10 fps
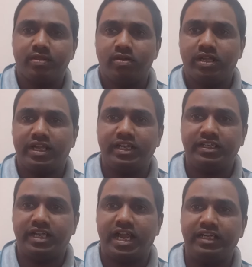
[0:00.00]
Okay, it
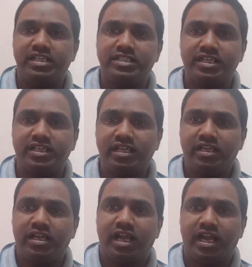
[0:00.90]
handles it
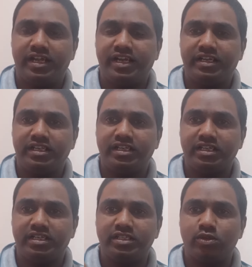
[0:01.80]
and it
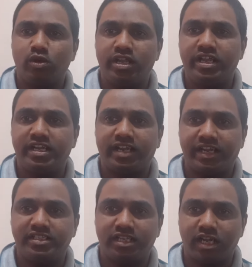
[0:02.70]
is holding it
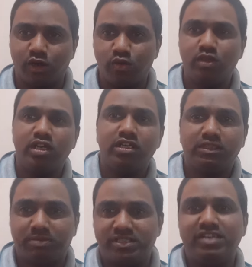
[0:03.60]
tight, sir. Now the
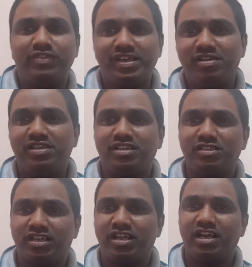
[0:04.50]
present video is
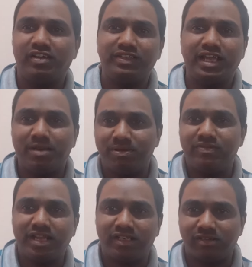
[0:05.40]
also recorded with the help of
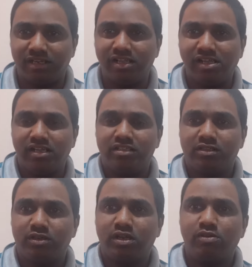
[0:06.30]
that only.
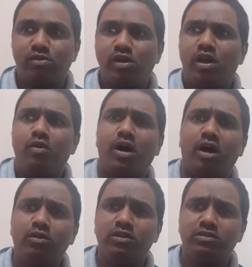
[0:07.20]
So now
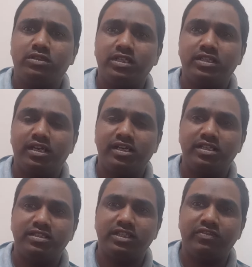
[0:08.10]
how do you think that it
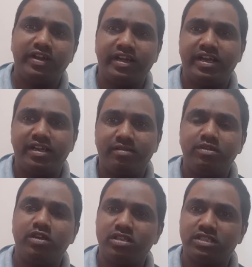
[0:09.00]
is invented?
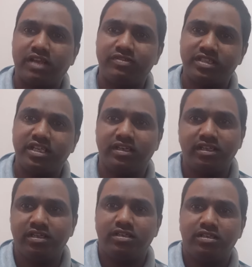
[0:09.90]
Because they have seen,
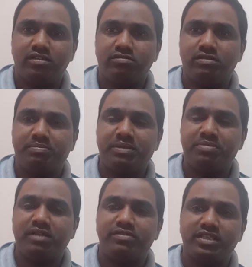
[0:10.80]
now the people
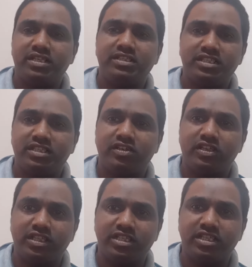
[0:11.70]
have seen this,
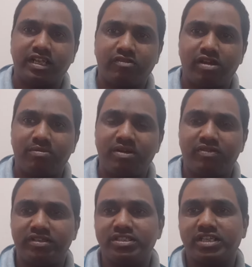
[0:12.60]
there is a requirement
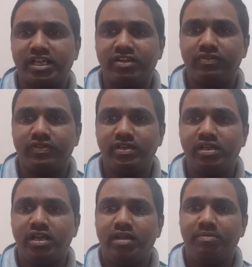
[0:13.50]
for this kind of
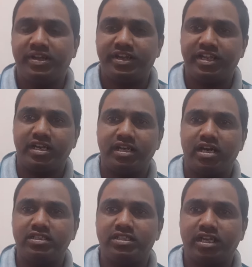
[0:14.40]
material
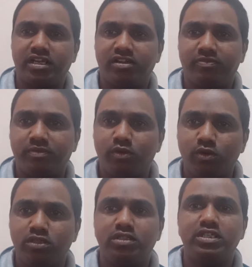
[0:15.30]
or this kind of
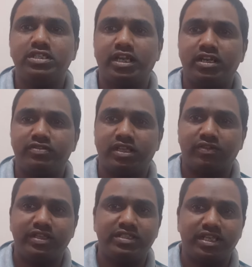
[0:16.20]
goods, this kind of
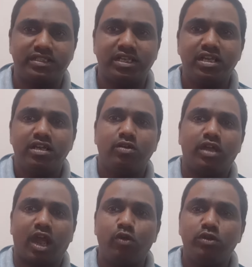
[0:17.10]
services. Okay,
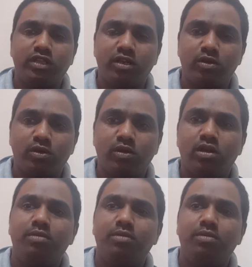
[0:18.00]
how do they know?